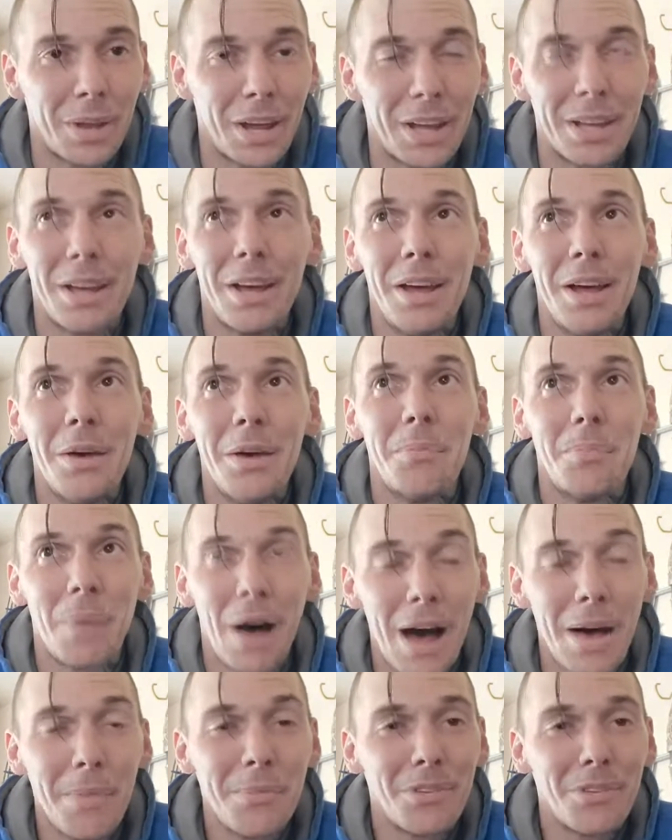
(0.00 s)
Like
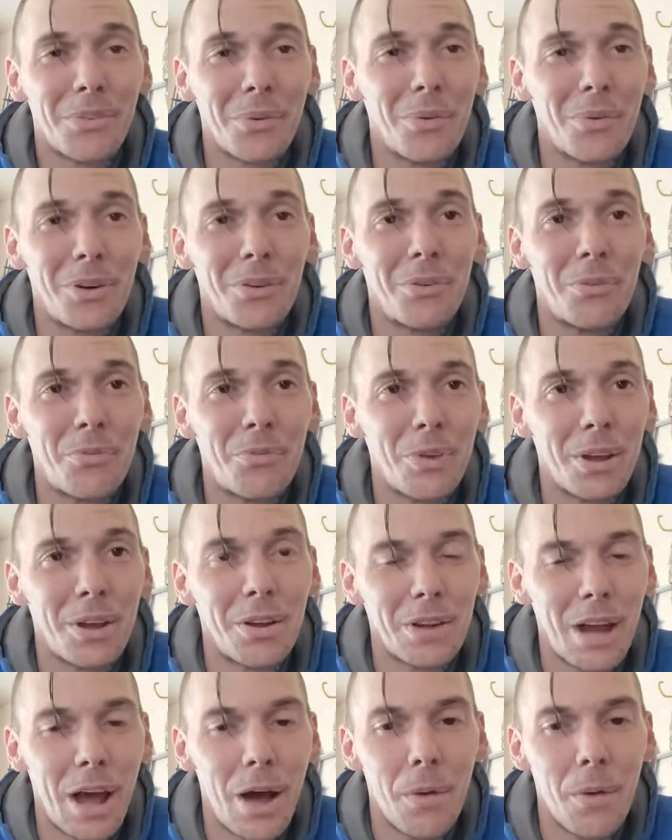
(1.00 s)
Bob is the one who
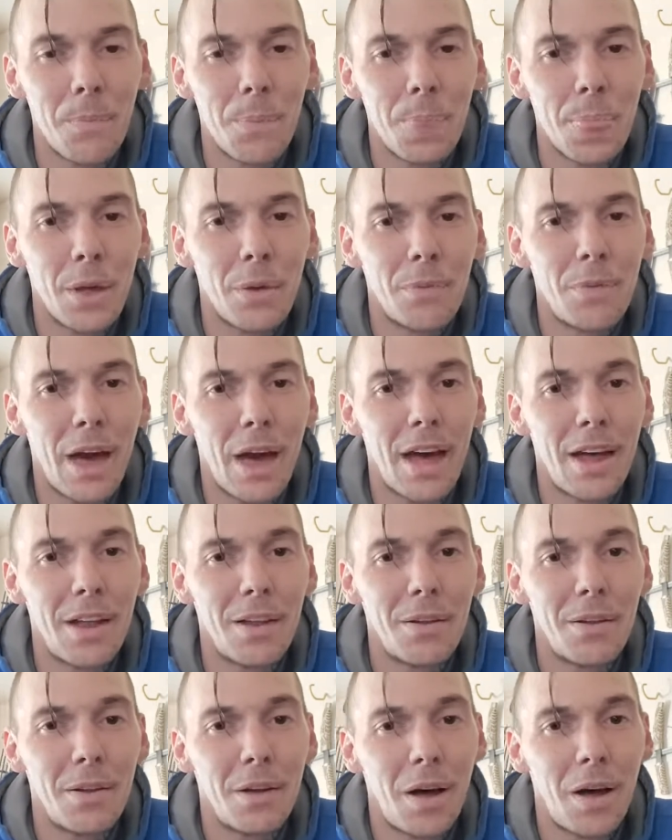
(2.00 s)
figured out
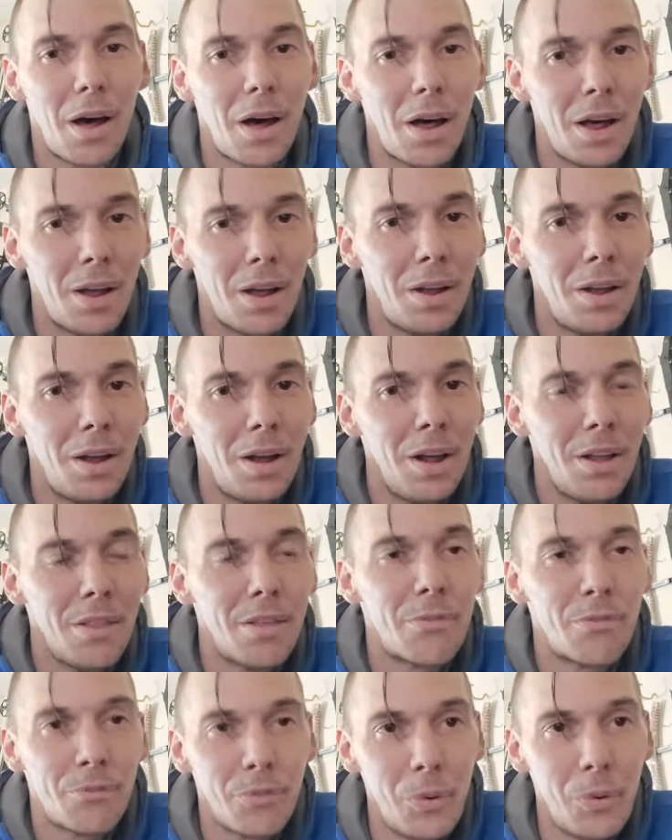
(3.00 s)
that
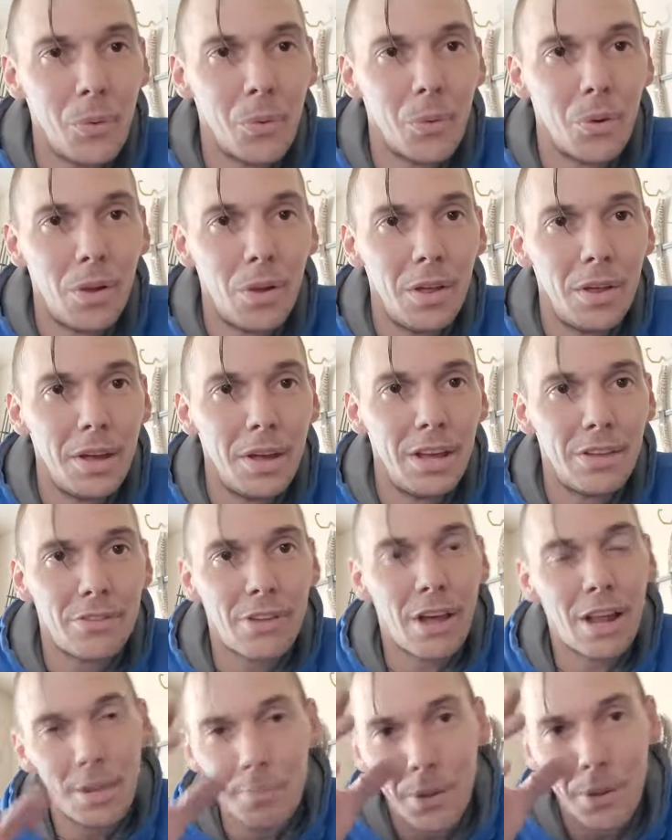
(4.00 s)
the fuel is
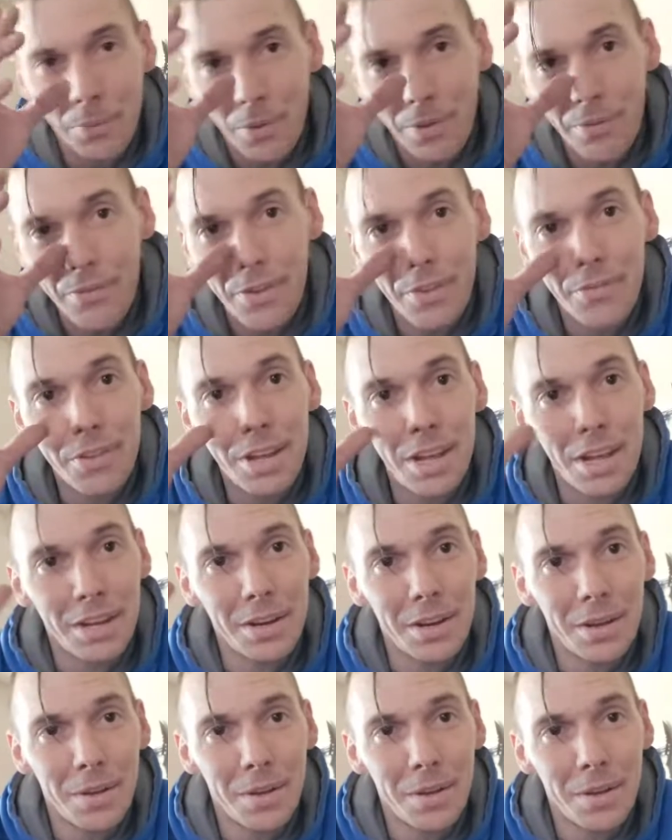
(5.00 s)
element 115.